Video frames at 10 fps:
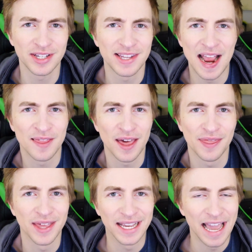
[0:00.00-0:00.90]
saying
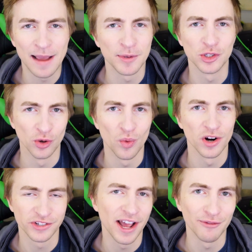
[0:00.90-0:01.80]
that the game is the
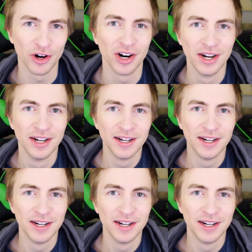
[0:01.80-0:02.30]
worst ever.